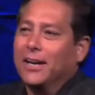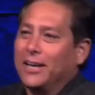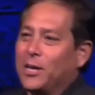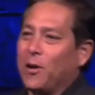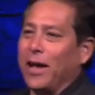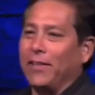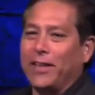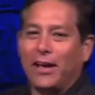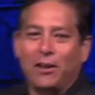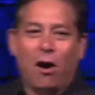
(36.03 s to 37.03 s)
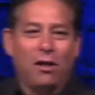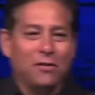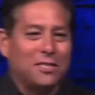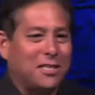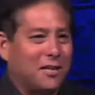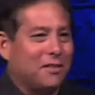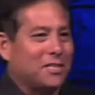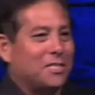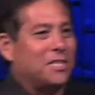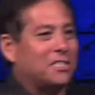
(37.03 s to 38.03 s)
you know, and and all of a sudden
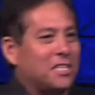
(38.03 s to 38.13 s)
this this